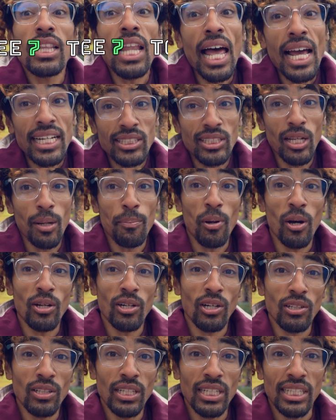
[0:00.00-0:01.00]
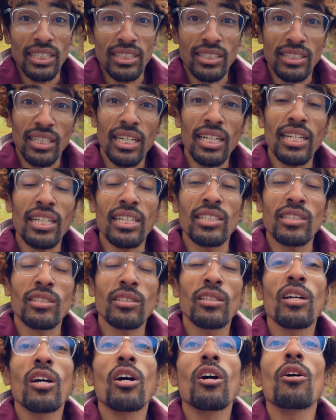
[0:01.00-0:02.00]
Last up on our list is
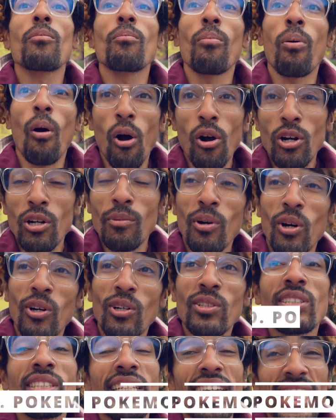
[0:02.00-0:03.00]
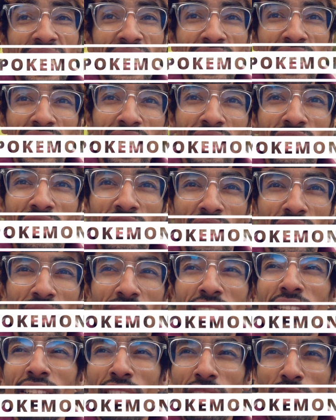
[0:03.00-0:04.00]
Pokemon TCG,
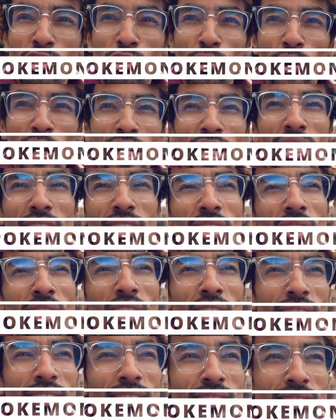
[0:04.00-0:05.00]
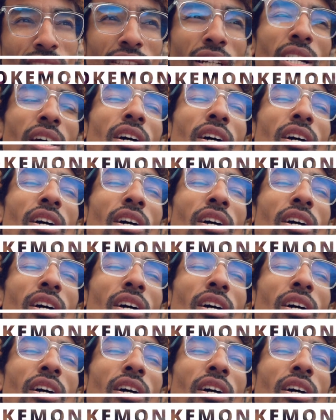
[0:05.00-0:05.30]
the trading cards.